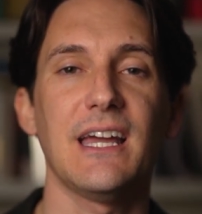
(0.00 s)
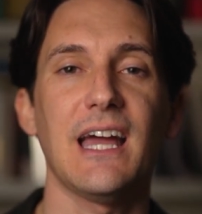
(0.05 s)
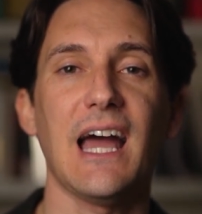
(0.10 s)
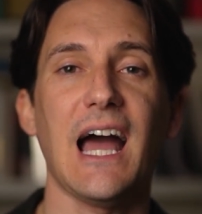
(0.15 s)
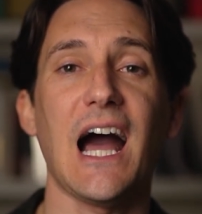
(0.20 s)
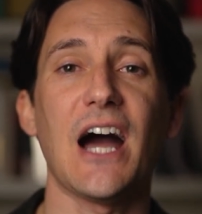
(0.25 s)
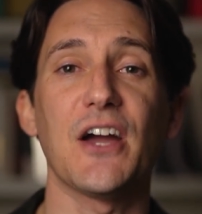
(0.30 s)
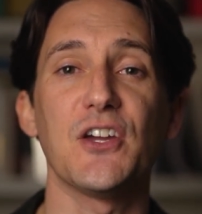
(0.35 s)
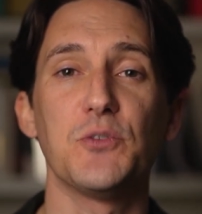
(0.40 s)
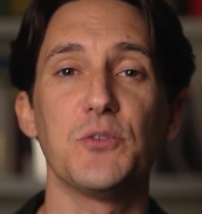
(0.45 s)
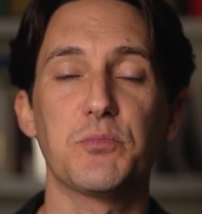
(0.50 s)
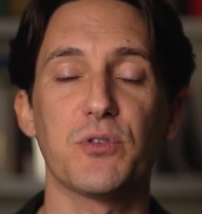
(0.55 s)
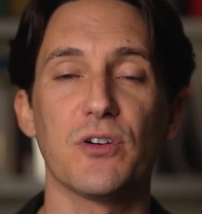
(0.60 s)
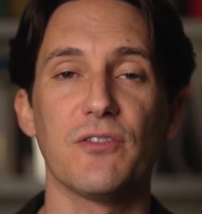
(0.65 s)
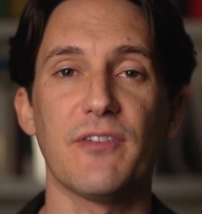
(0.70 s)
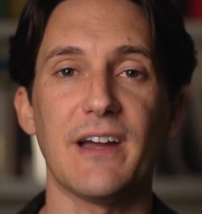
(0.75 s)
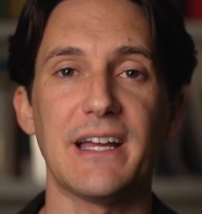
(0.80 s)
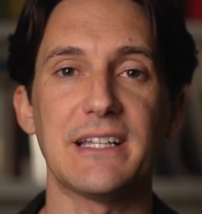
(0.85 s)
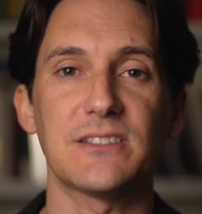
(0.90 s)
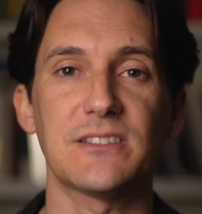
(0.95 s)
how you
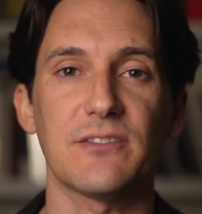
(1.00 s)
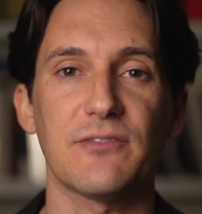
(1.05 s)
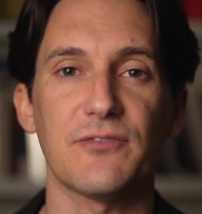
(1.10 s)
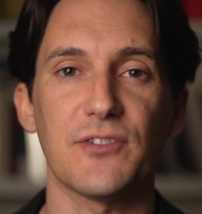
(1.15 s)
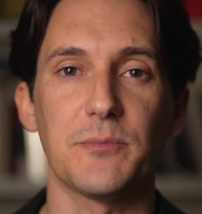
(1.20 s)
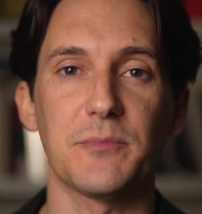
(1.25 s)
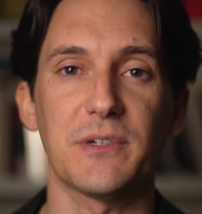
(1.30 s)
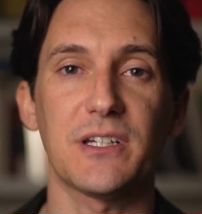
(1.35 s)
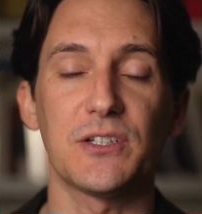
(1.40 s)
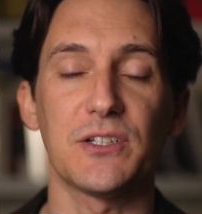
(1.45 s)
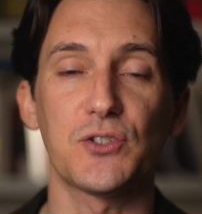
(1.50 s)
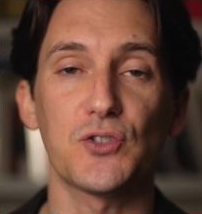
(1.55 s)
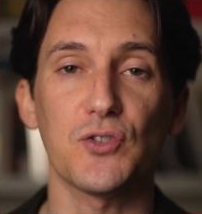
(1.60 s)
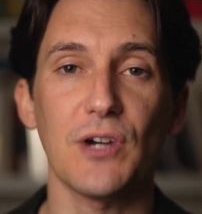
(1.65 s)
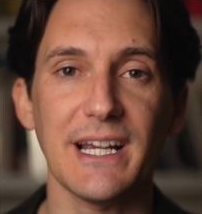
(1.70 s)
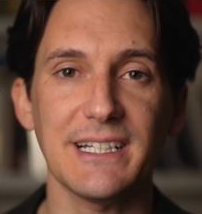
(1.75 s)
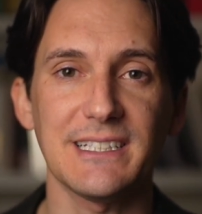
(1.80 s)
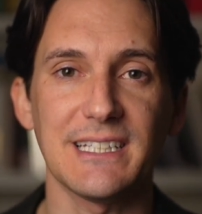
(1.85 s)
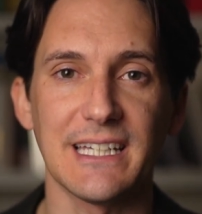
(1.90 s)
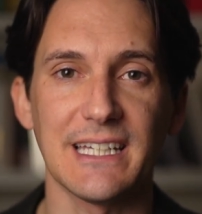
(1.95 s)
prevent from
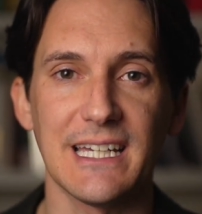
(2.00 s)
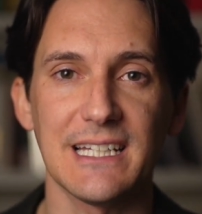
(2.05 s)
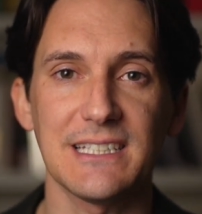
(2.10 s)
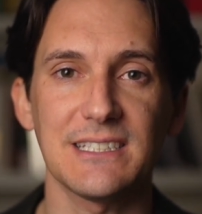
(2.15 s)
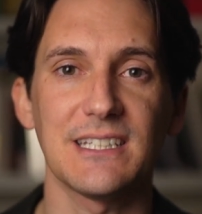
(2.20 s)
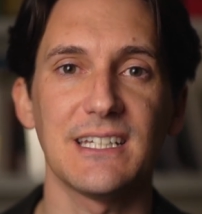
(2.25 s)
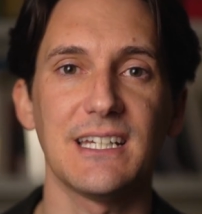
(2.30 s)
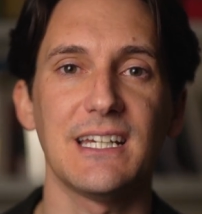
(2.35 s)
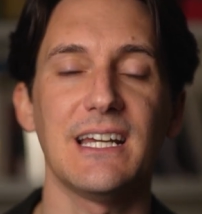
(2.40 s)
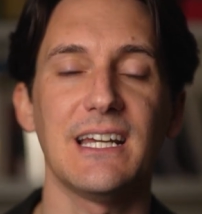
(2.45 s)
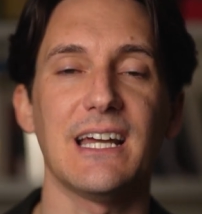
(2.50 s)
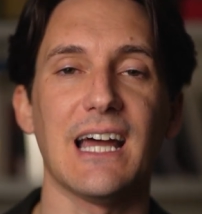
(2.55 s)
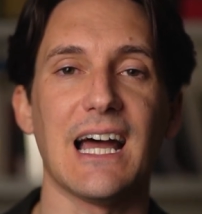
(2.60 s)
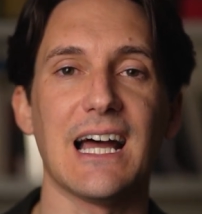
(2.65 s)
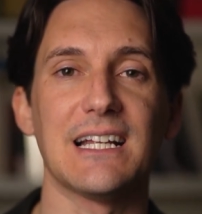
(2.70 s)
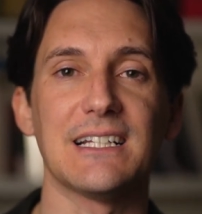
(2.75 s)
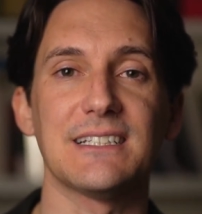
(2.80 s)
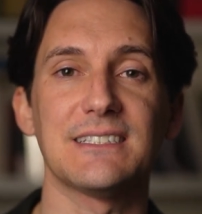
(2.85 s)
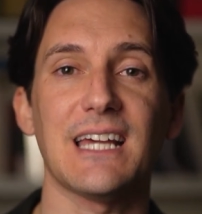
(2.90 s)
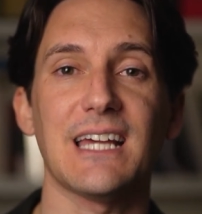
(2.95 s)
contracting it,
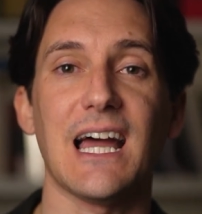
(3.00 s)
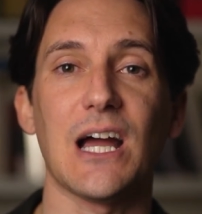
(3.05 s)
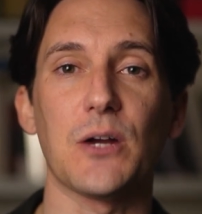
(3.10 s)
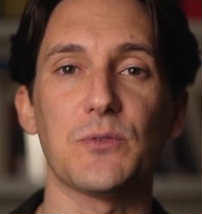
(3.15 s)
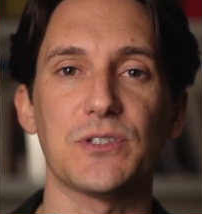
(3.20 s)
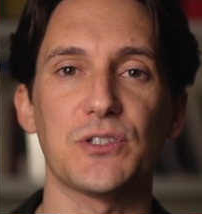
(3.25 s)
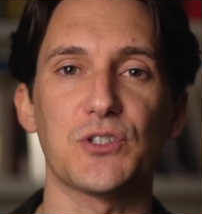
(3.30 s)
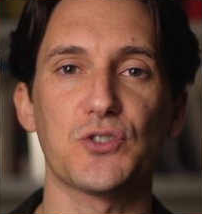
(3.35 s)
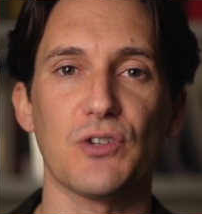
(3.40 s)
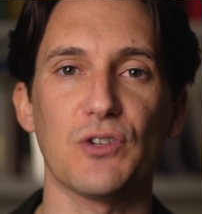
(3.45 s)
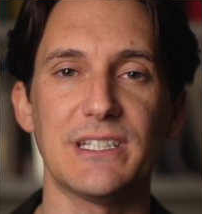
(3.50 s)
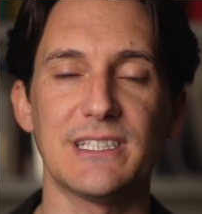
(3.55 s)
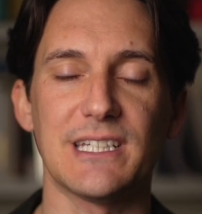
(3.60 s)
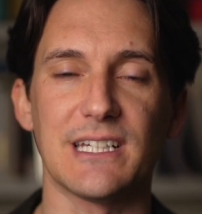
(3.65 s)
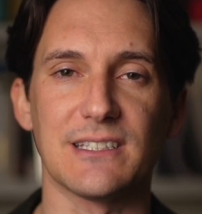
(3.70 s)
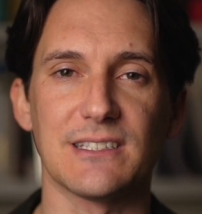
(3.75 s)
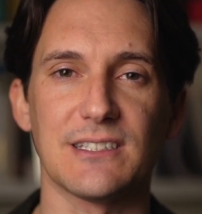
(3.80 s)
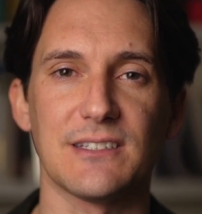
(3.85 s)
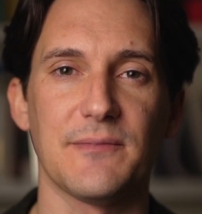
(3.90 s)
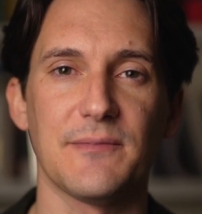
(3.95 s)
and how to treat
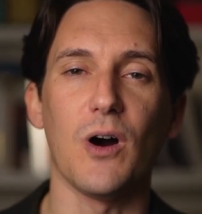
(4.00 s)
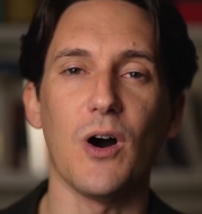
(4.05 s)
it.